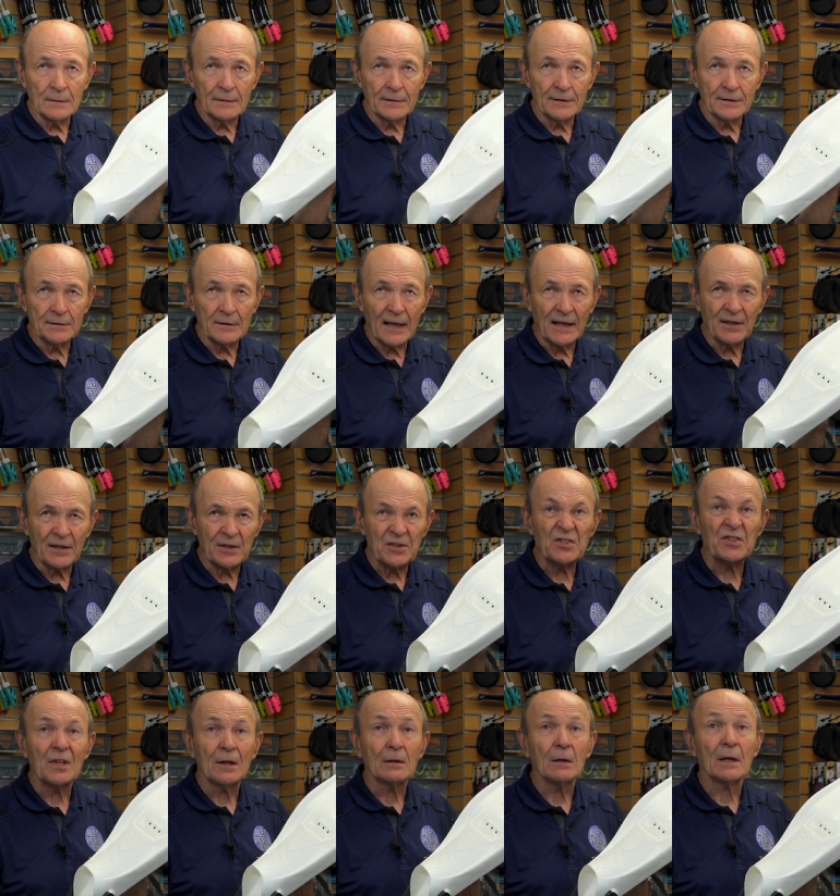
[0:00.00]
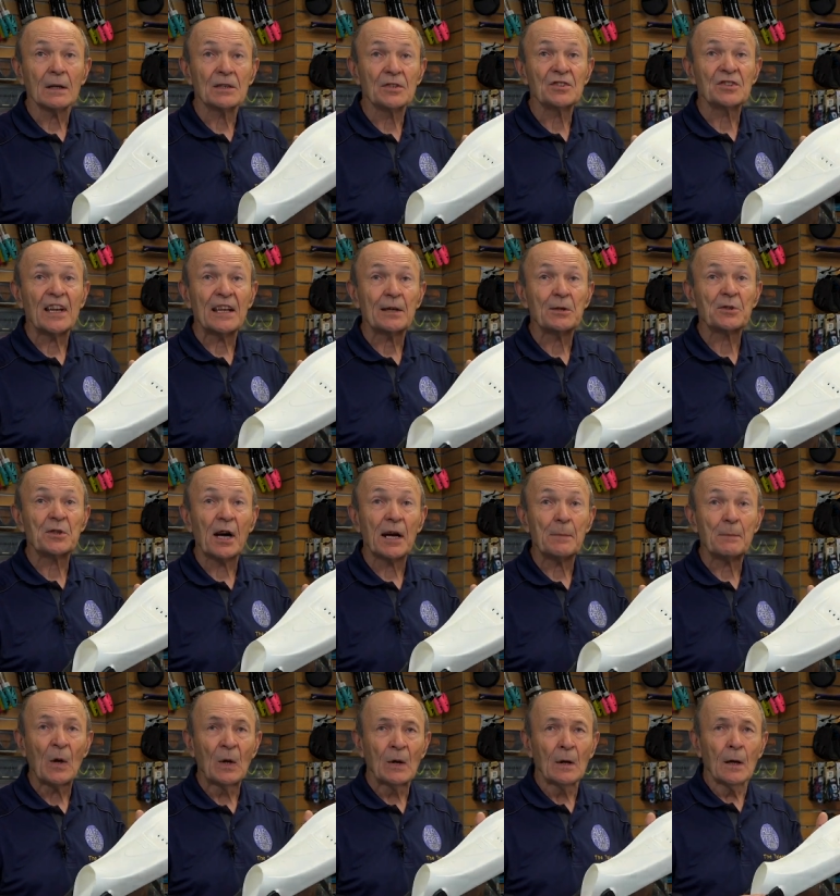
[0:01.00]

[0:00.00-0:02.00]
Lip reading: I think it's a lot of sales hype.